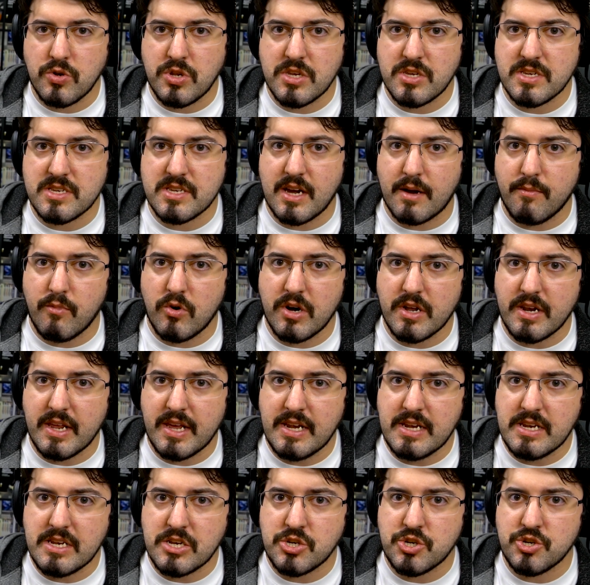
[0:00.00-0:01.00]
to someone
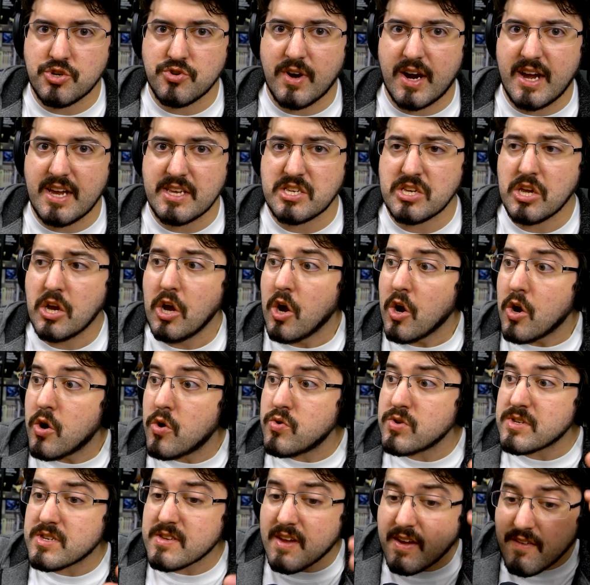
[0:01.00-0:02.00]
in distress
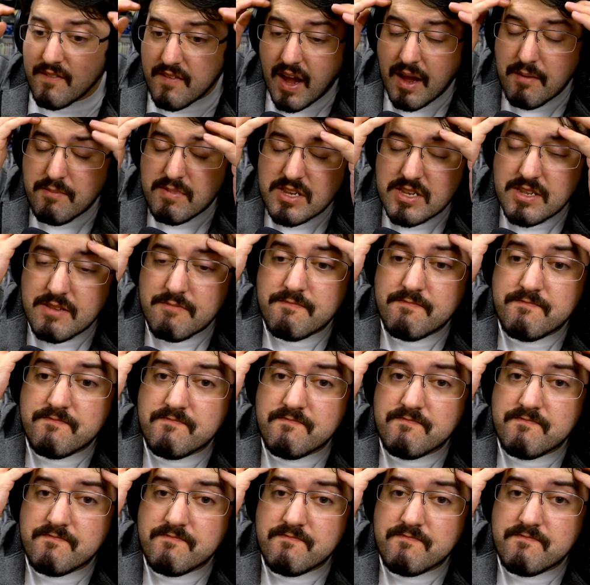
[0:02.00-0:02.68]
who's. Just,